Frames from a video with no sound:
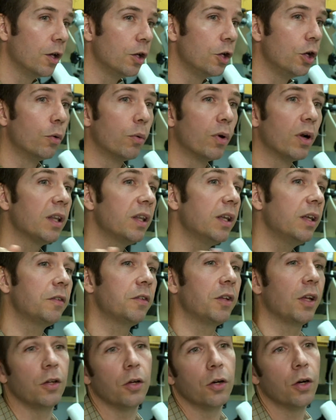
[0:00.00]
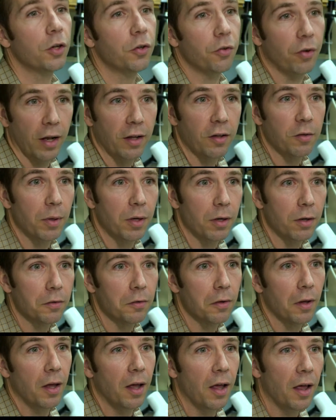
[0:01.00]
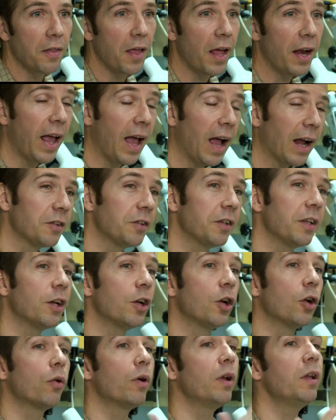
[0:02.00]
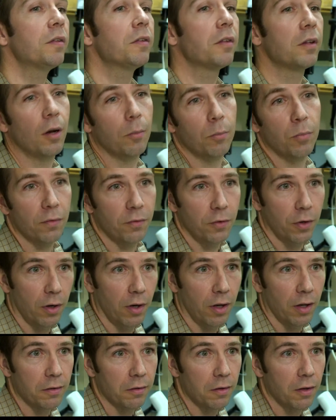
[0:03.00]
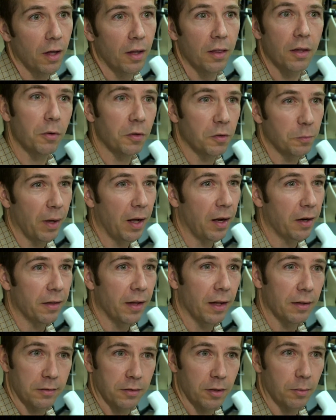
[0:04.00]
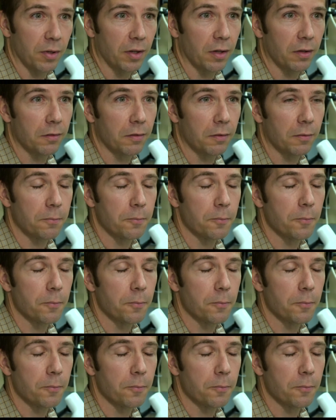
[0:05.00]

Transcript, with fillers: you're releasing neurotransmitters that actually increase the number of neurons that respond to that stimulus.